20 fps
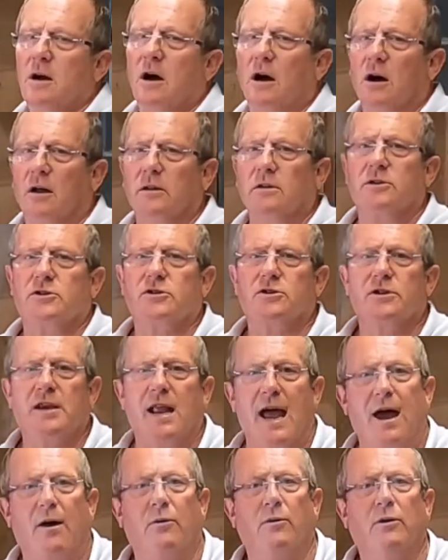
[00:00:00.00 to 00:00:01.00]
hunts
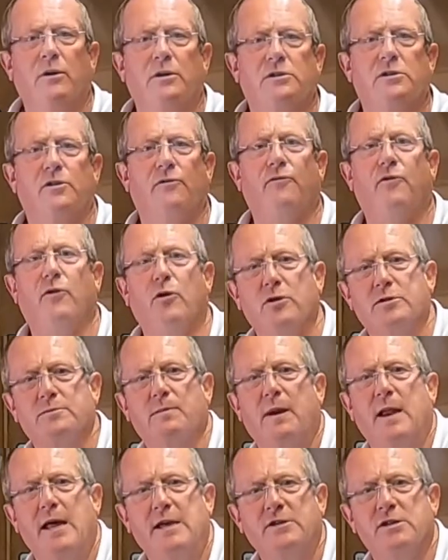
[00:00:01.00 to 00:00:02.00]
now to 4th
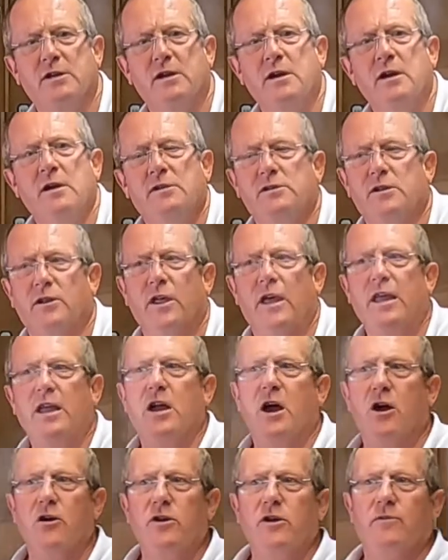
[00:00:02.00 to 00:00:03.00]
place. So there you
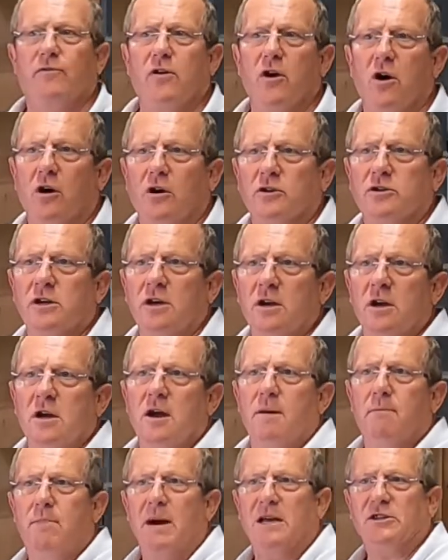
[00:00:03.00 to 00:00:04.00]
go, you've got
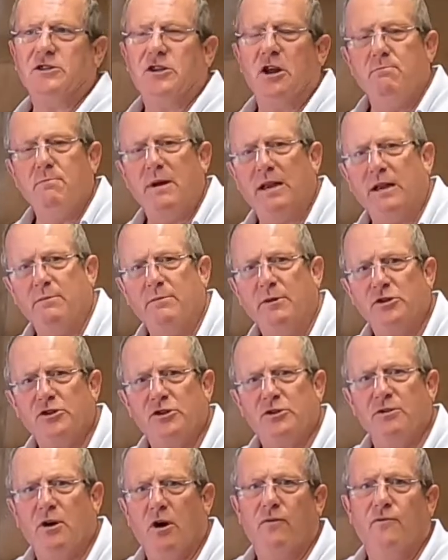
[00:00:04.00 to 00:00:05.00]
Bastow
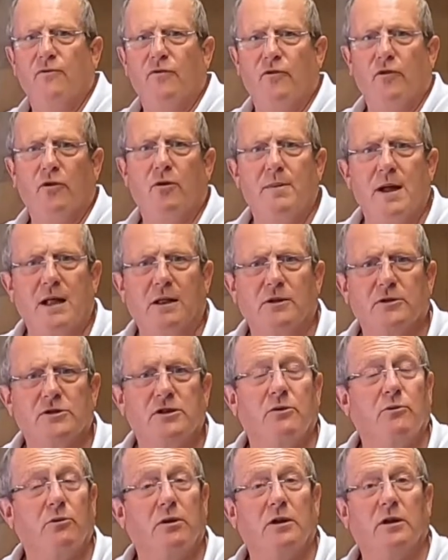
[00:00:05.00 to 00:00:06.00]
Minimus on 4 bells
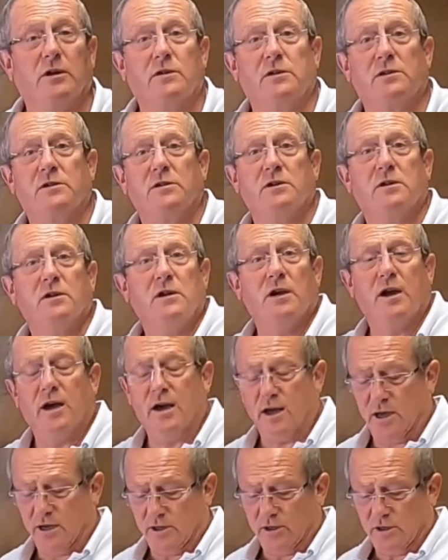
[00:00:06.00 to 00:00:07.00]
that will hunt,
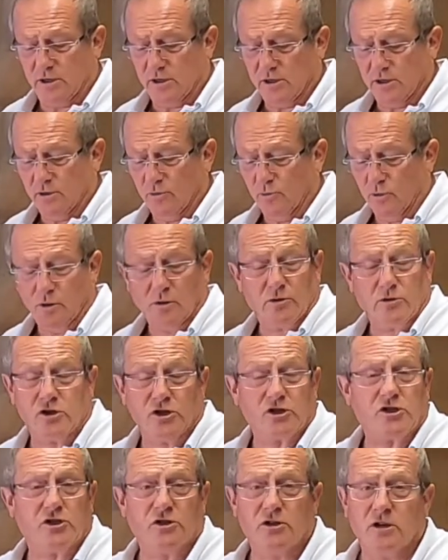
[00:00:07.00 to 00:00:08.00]
will
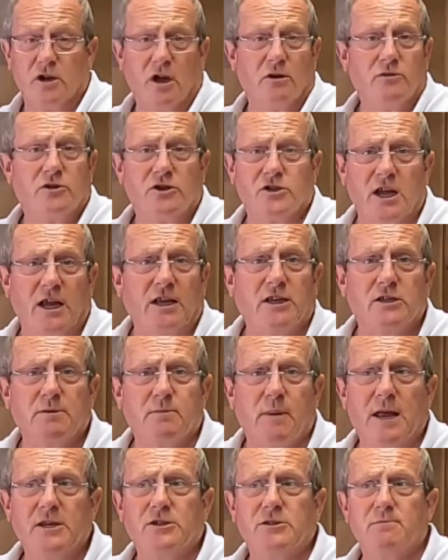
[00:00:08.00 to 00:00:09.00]
just go to 2nd
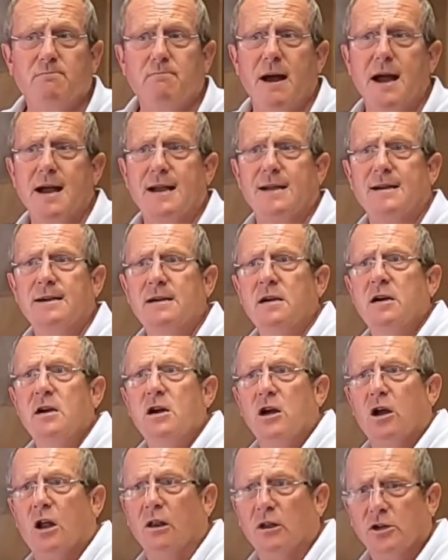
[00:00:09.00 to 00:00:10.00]
place and back,
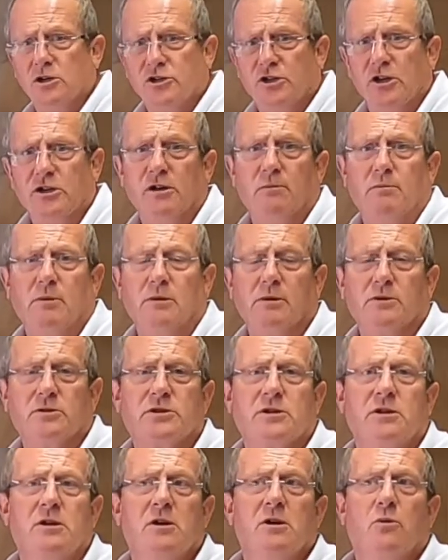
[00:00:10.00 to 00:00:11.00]
Cloister
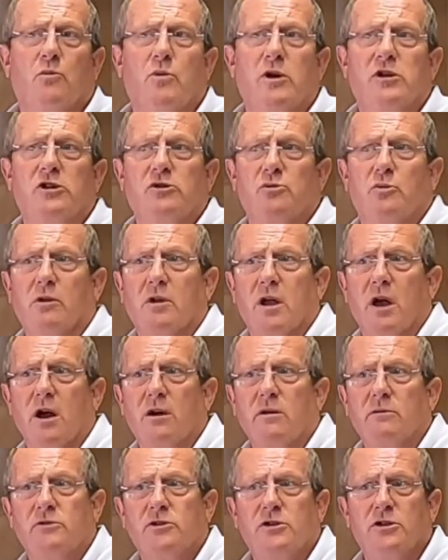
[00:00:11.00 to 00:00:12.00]
Doubles which will
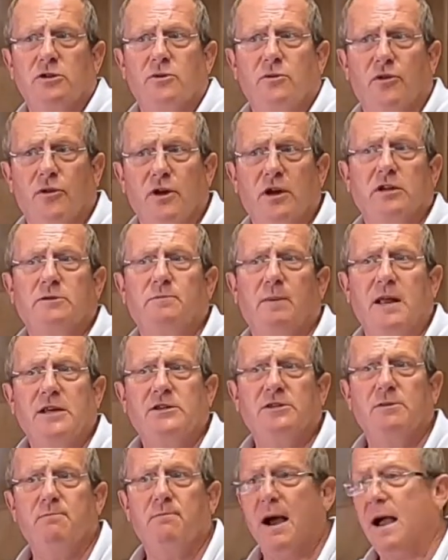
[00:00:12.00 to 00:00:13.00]
go to 3rd place and